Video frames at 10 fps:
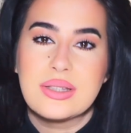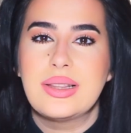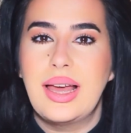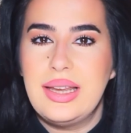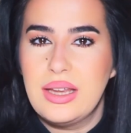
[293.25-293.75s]

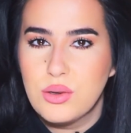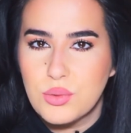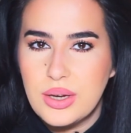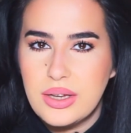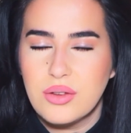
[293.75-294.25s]
slightly
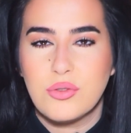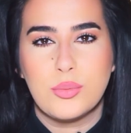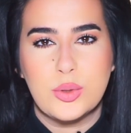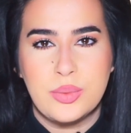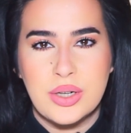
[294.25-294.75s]
green
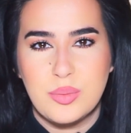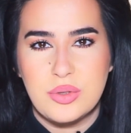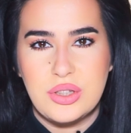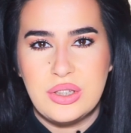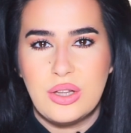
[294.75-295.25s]
from the
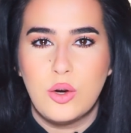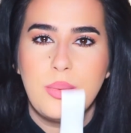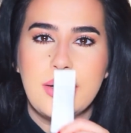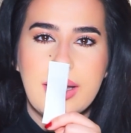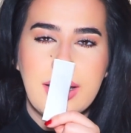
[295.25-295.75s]
bergamot in the
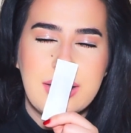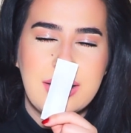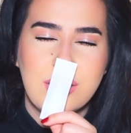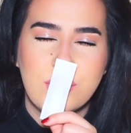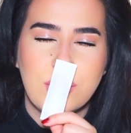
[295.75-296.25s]
opening, and
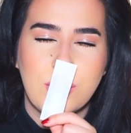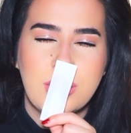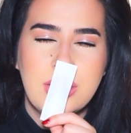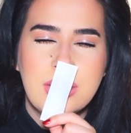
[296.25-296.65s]
then from